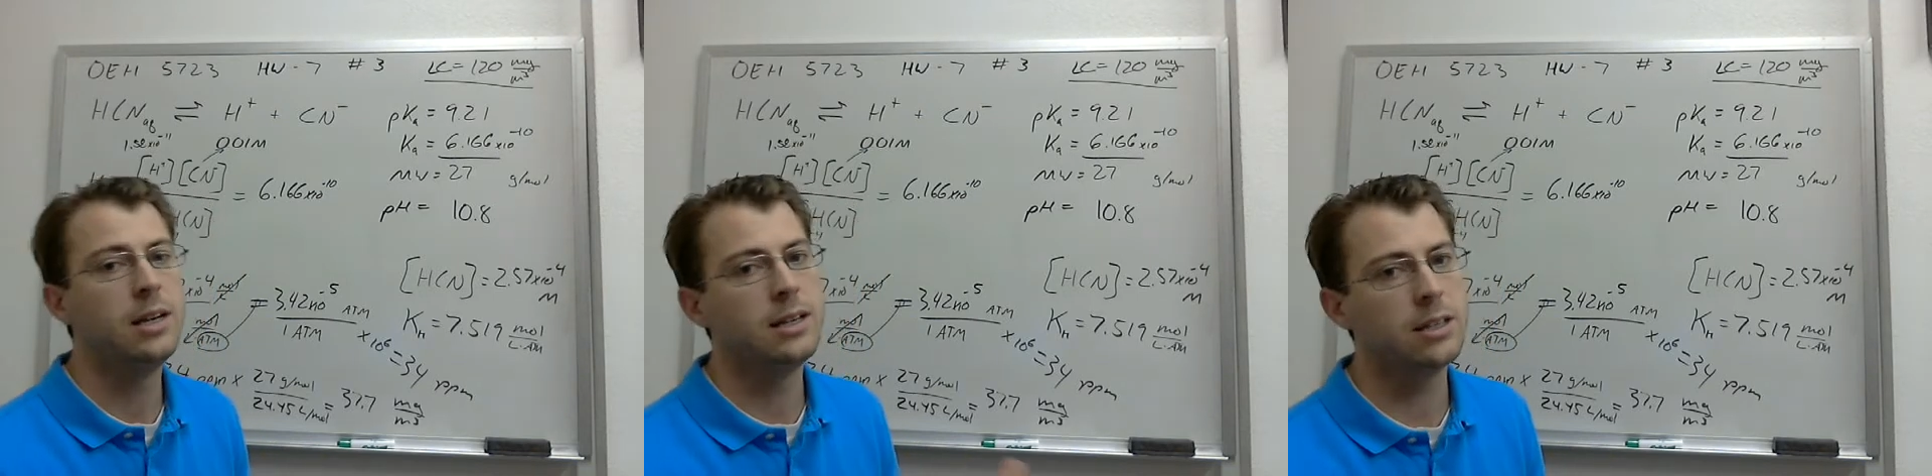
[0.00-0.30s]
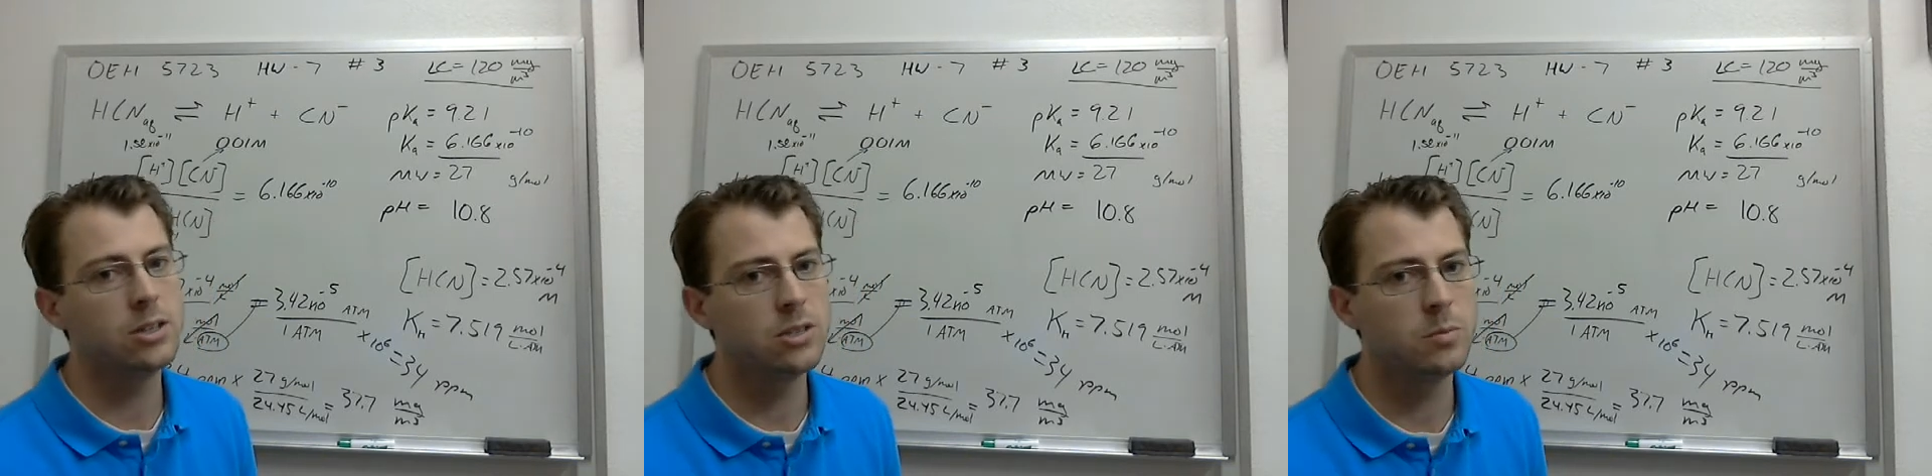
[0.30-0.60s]
Now
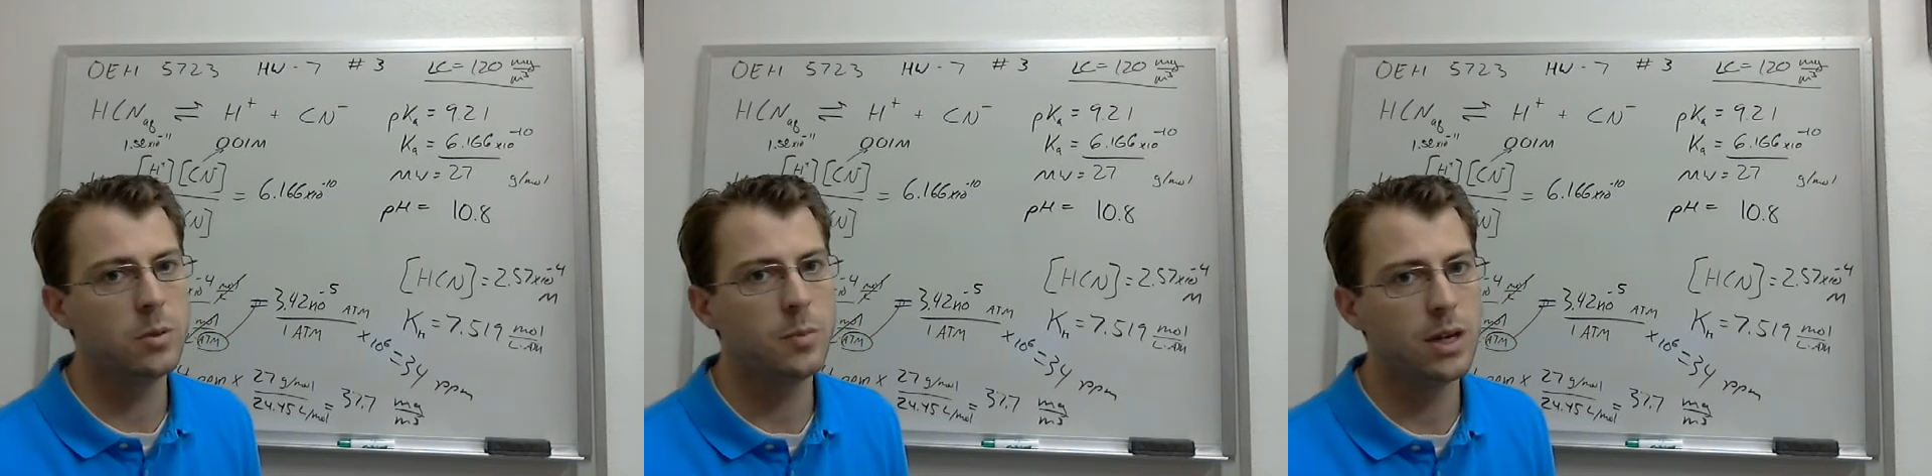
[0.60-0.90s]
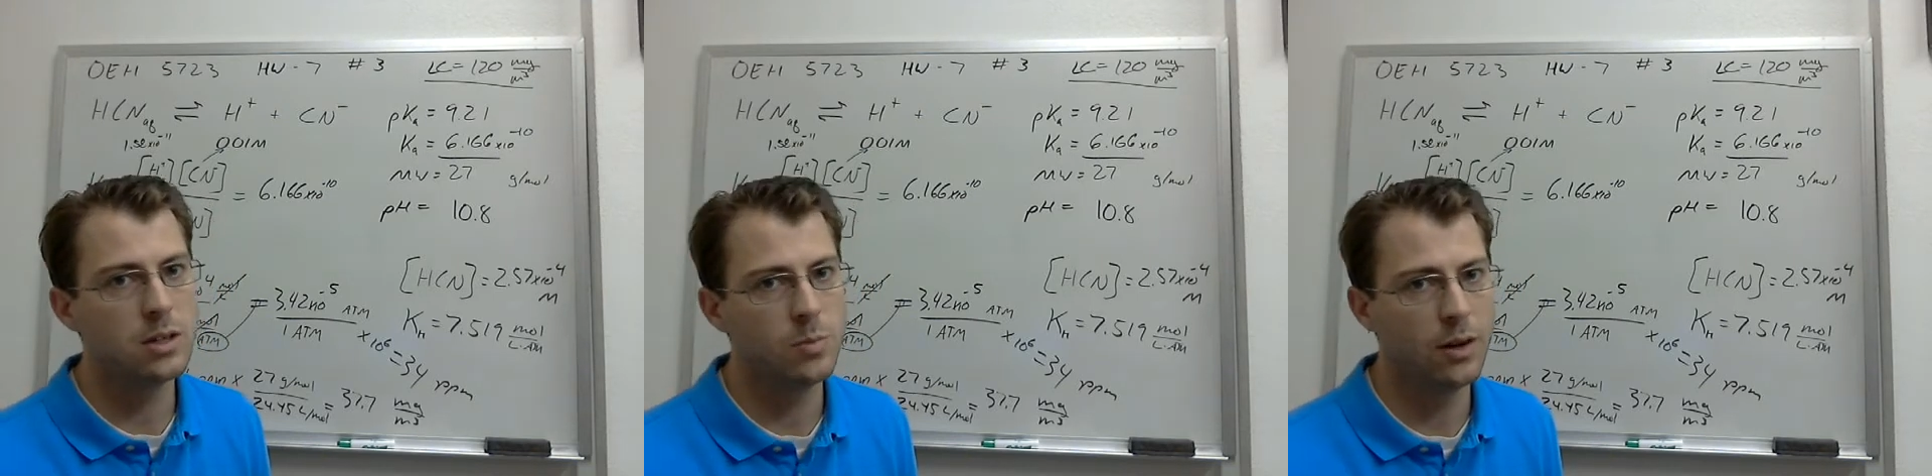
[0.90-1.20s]
this should be
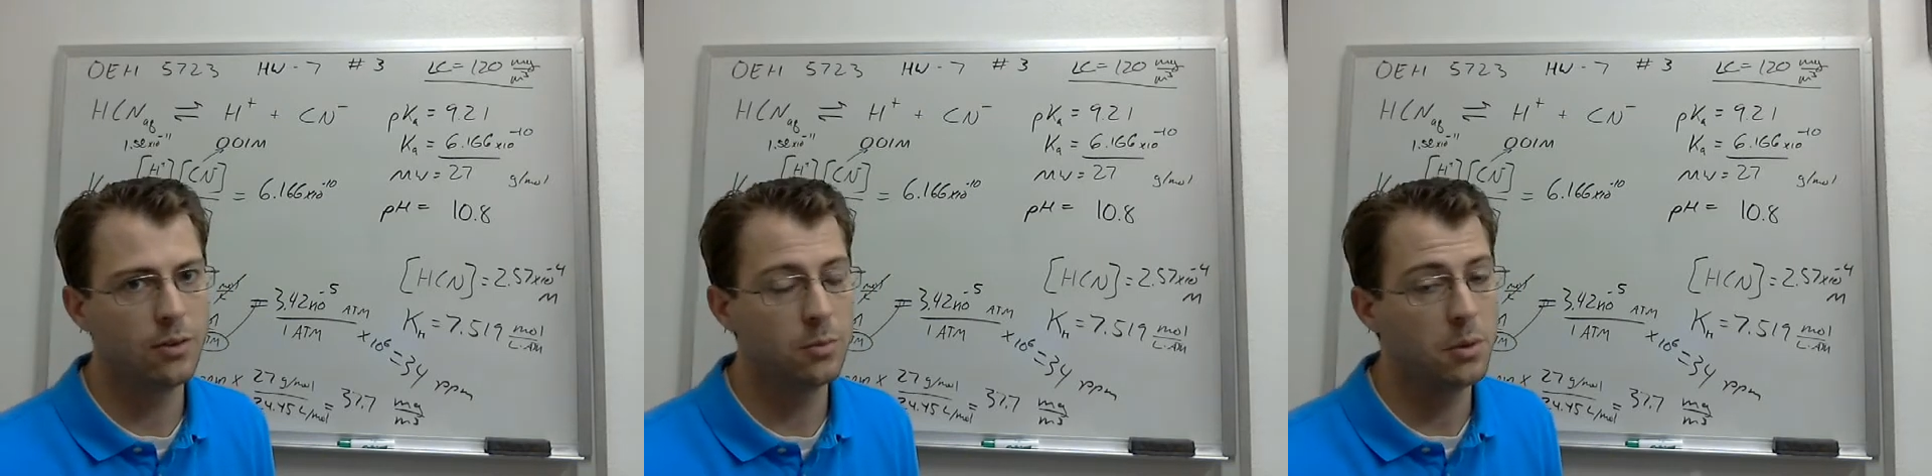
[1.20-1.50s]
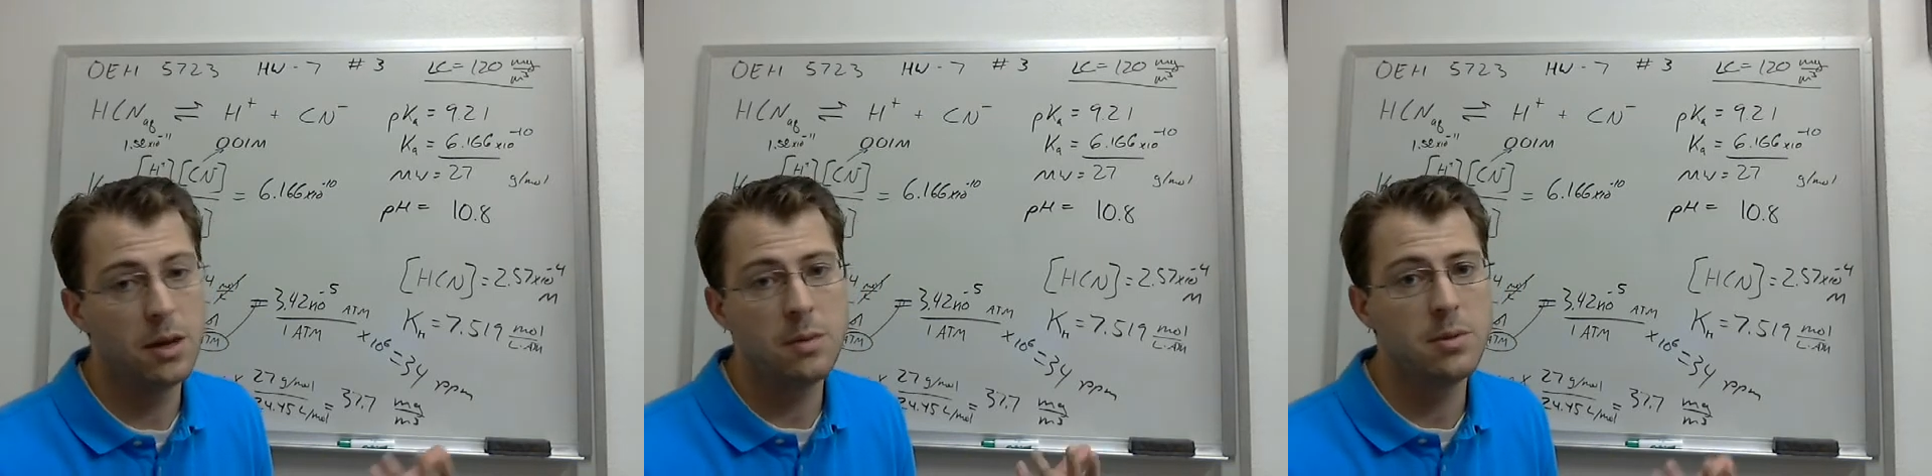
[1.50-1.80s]
pH buffered,
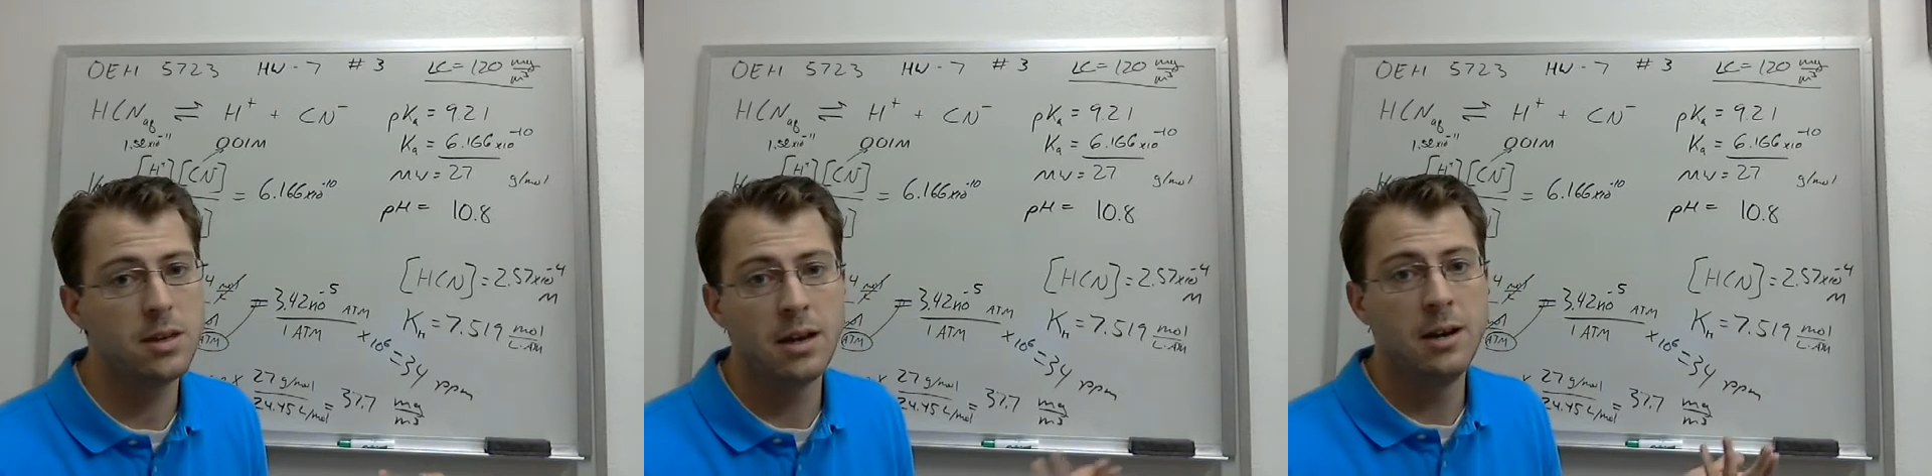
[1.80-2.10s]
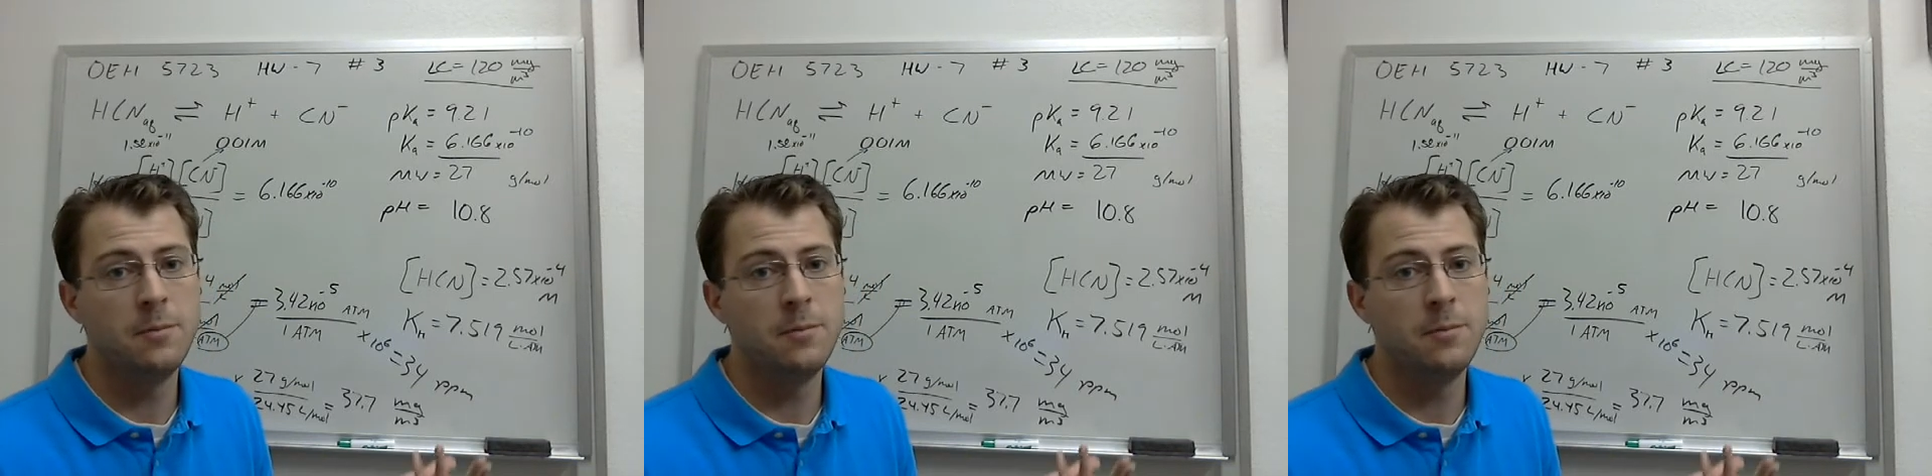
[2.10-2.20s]
but maybe